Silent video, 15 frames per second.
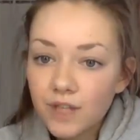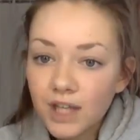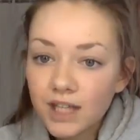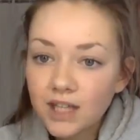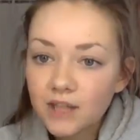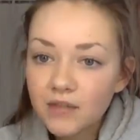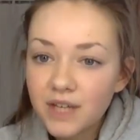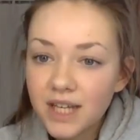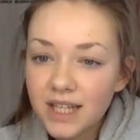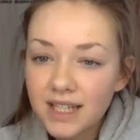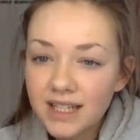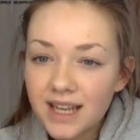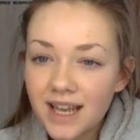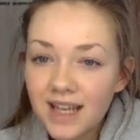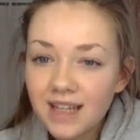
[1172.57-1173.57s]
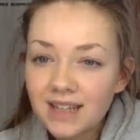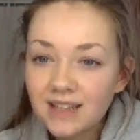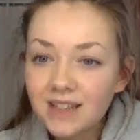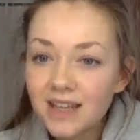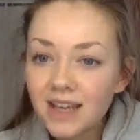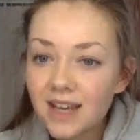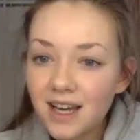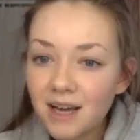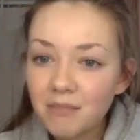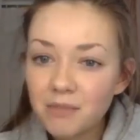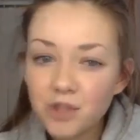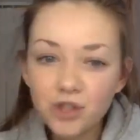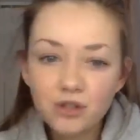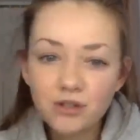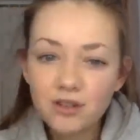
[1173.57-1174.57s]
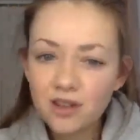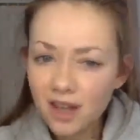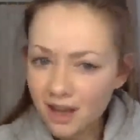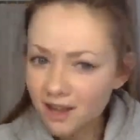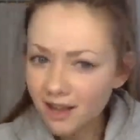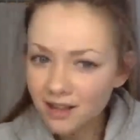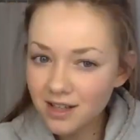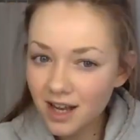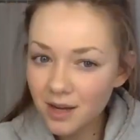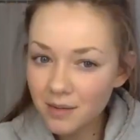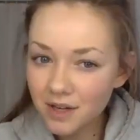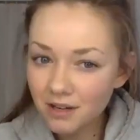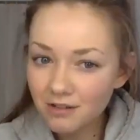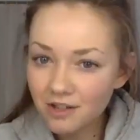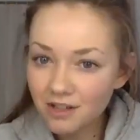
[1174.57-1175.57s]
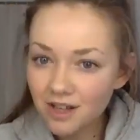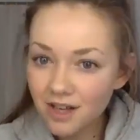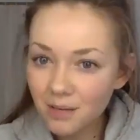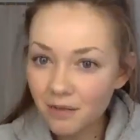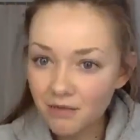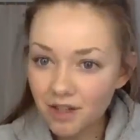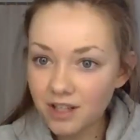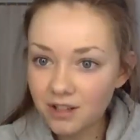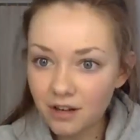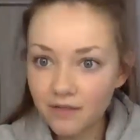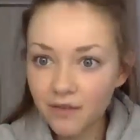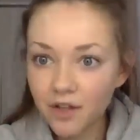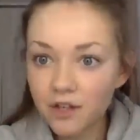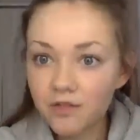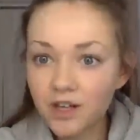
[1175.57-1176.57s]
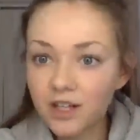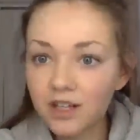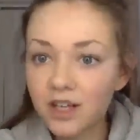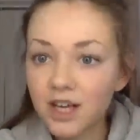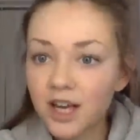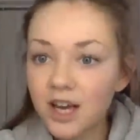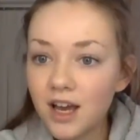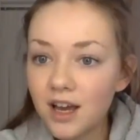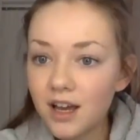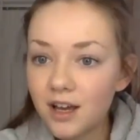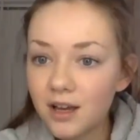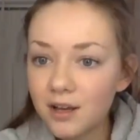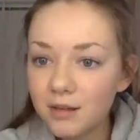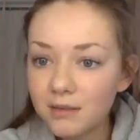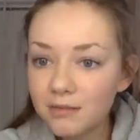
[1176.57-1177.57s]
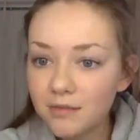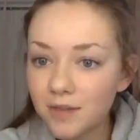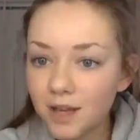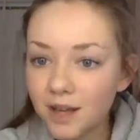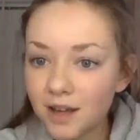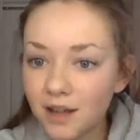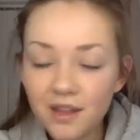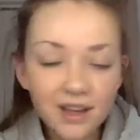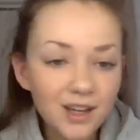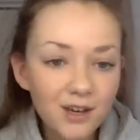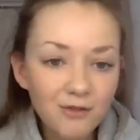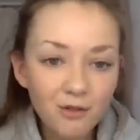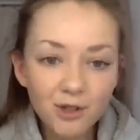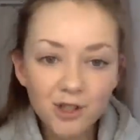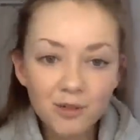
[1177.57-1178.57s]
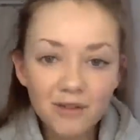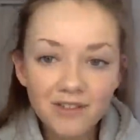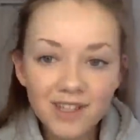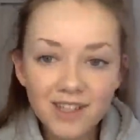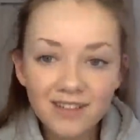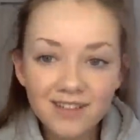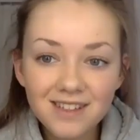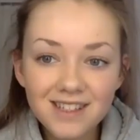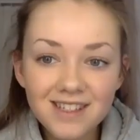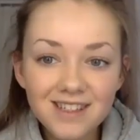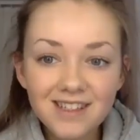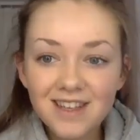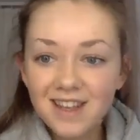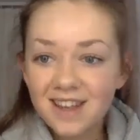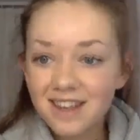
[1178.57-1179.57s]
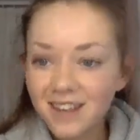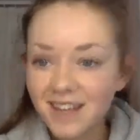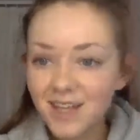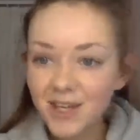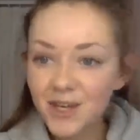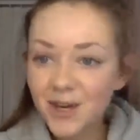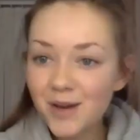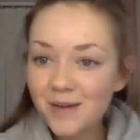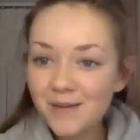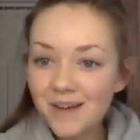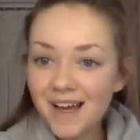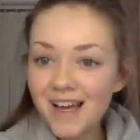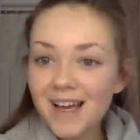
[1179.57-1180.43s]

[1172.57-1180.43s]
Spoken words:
Olivia Greenhalgh, I think that's how you pronounce your name. I'm really sorry if I got it wrong. Thank you for watching my videos. Thank you.